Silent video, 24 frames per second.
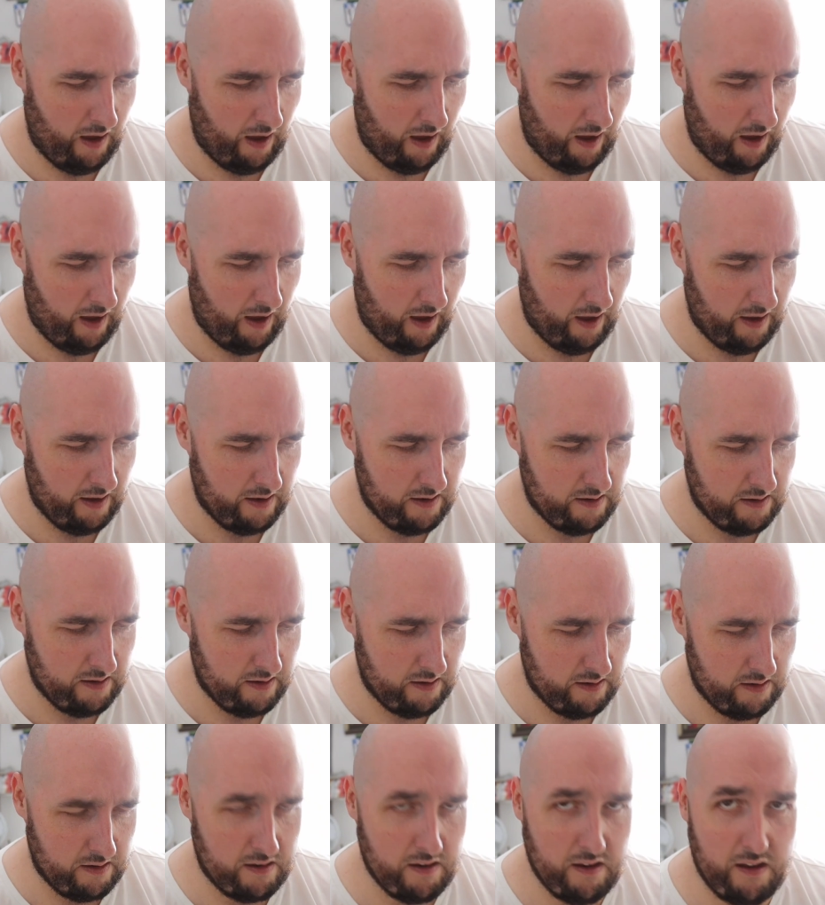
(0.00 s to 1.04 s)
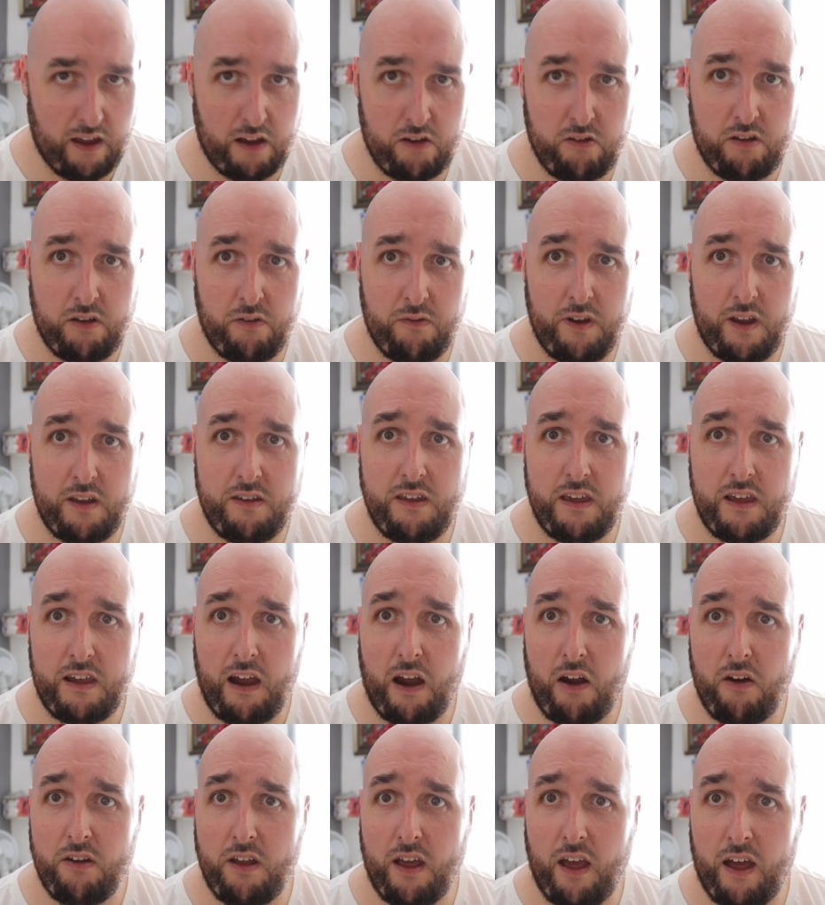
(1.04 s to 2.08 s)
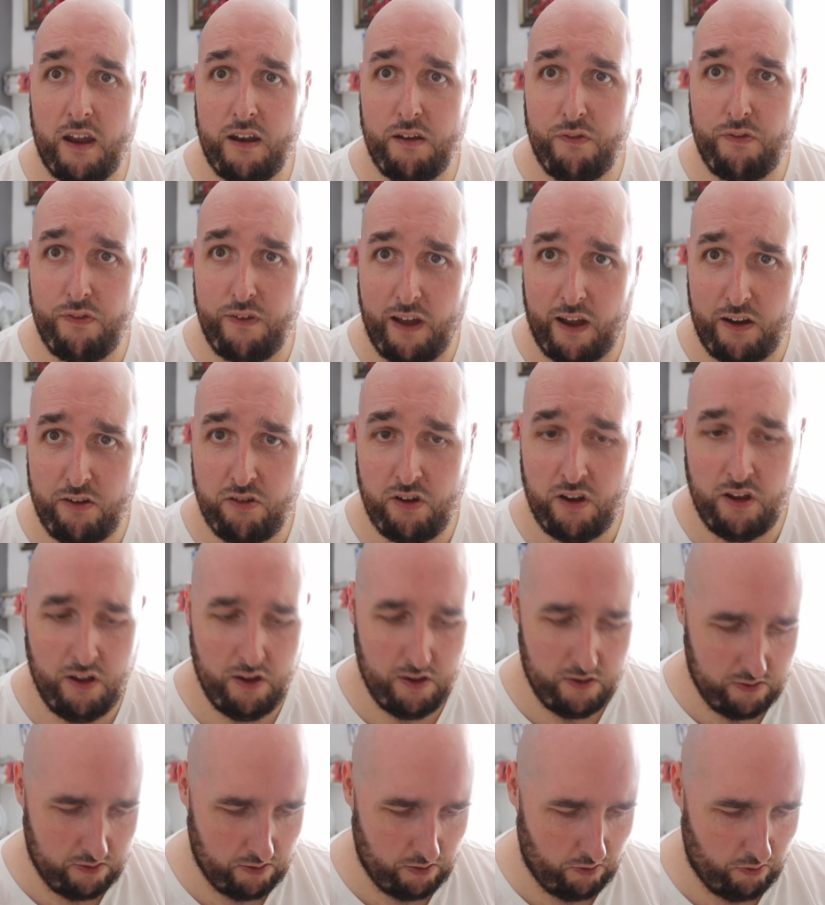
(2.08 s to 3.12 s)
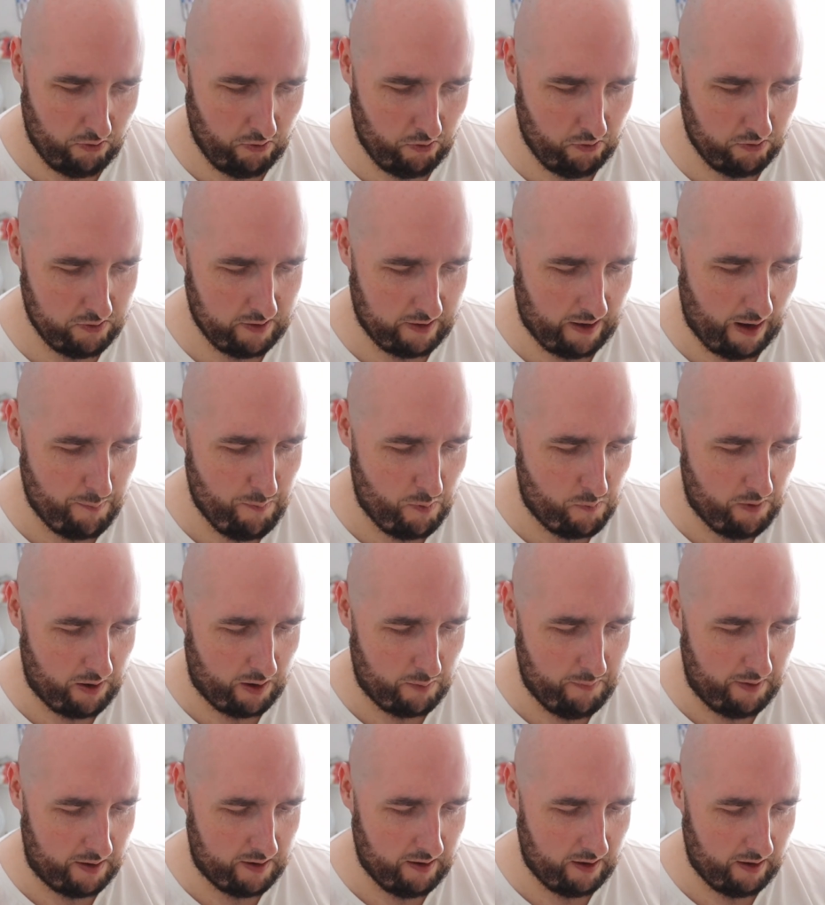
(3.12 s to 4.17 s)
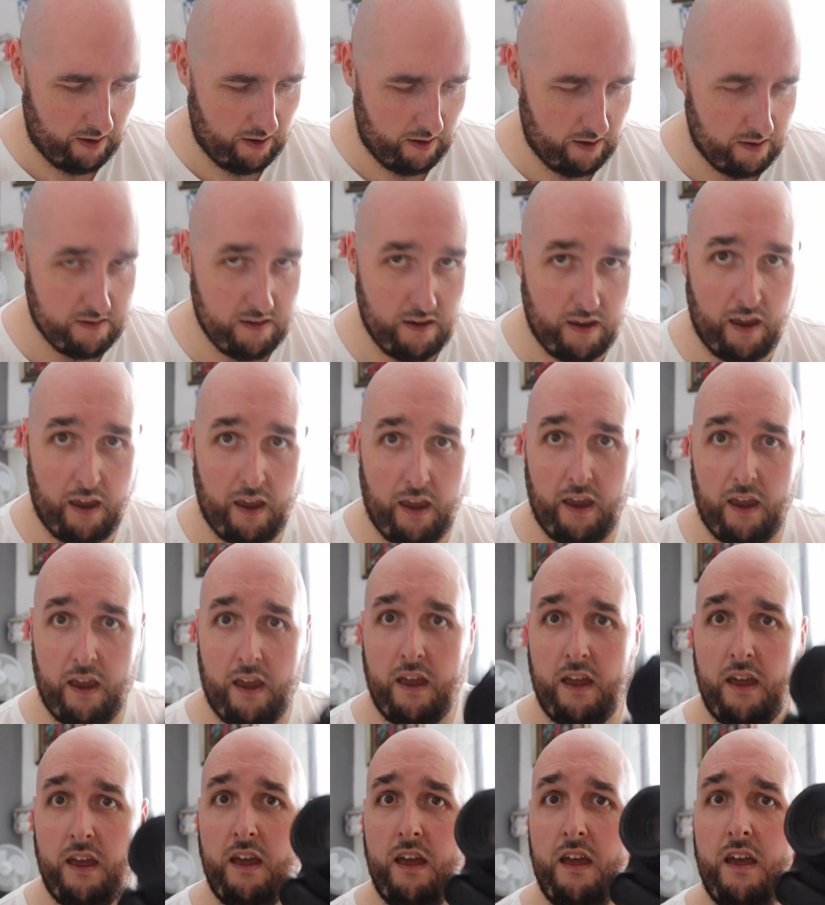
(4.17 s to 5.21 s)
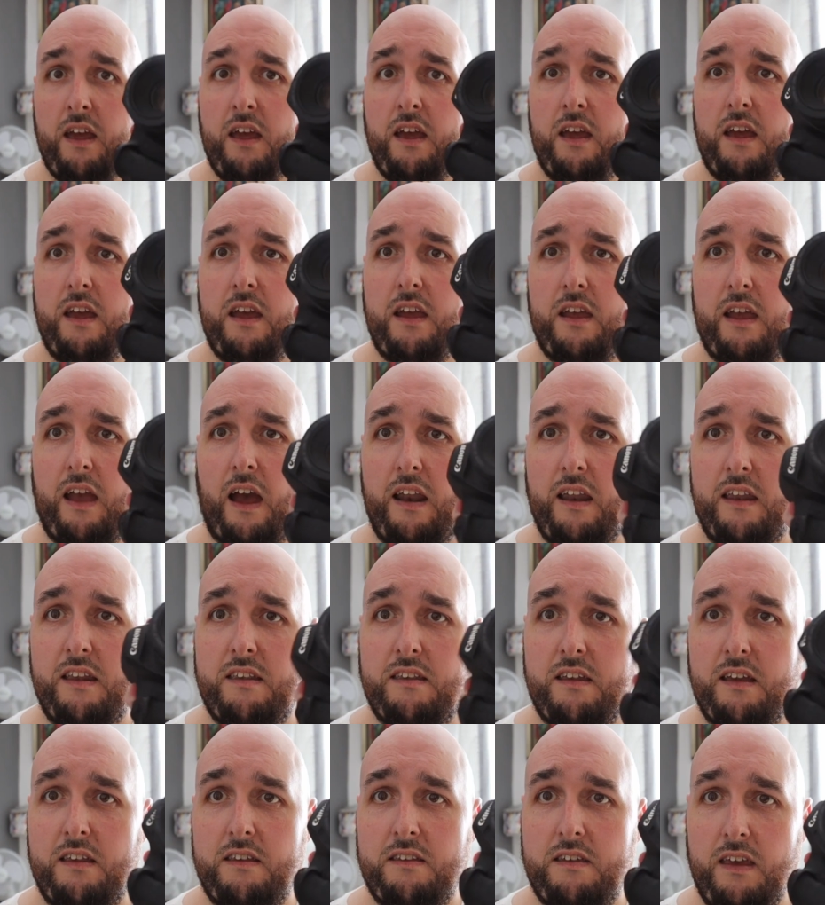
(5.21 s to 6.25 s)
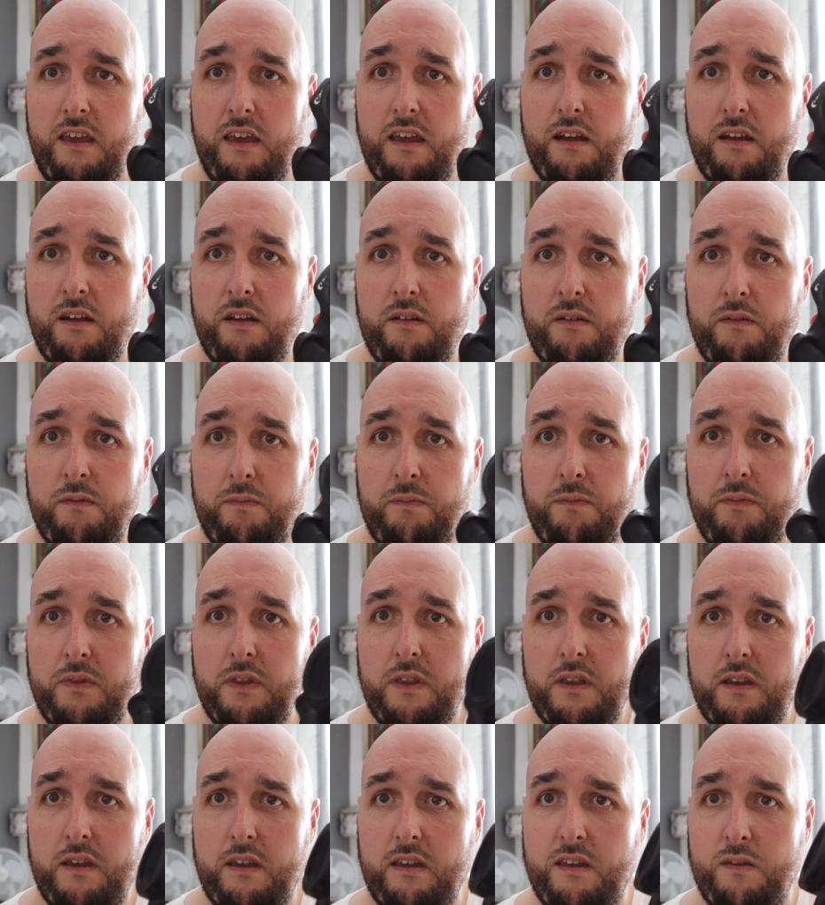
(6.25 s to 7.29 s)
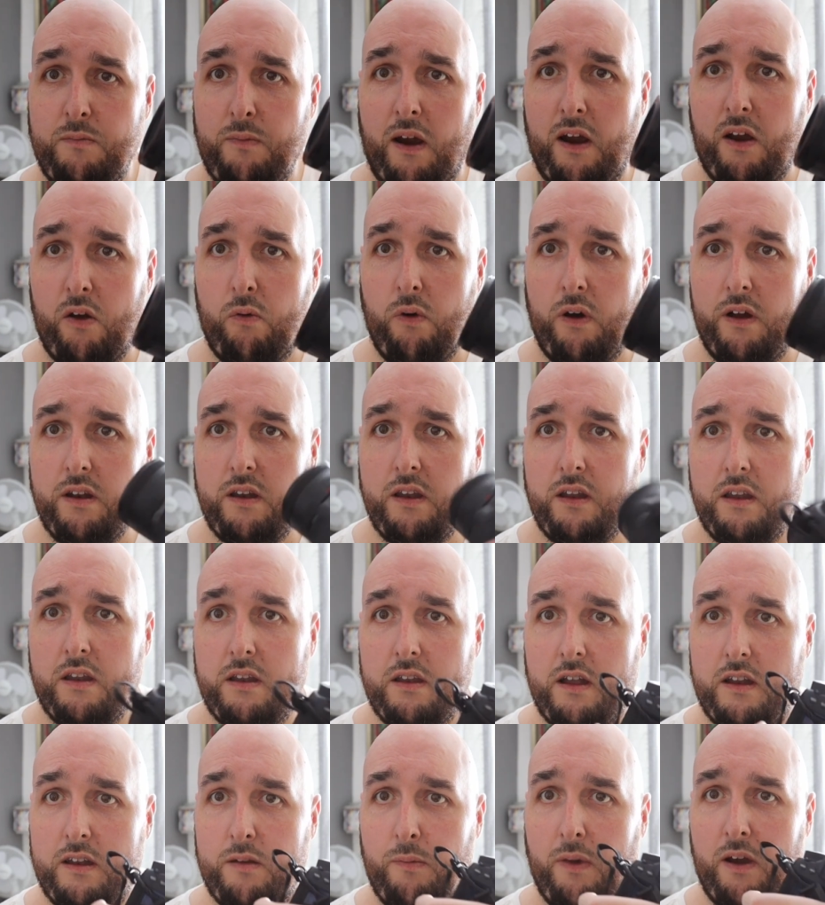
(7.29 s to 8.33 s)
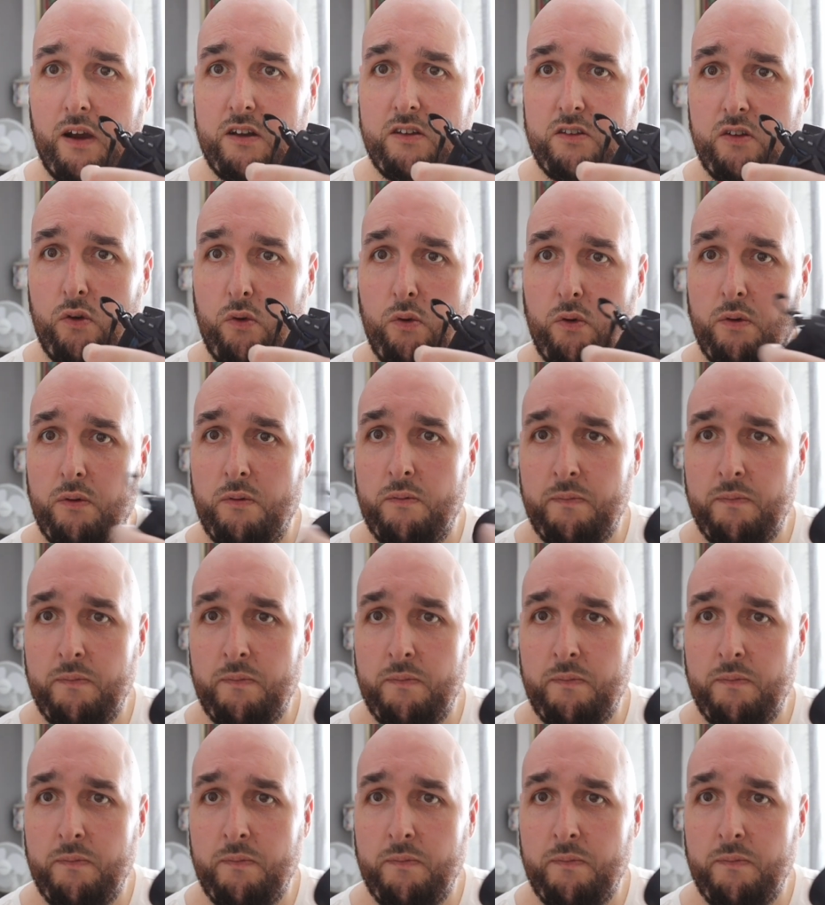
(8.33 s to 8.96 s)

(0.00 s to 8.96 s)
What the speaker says: And get yourself an SD card and a flash. So the camera I recommend is a Canon 60. This is the Mark 1, not the Mark 2.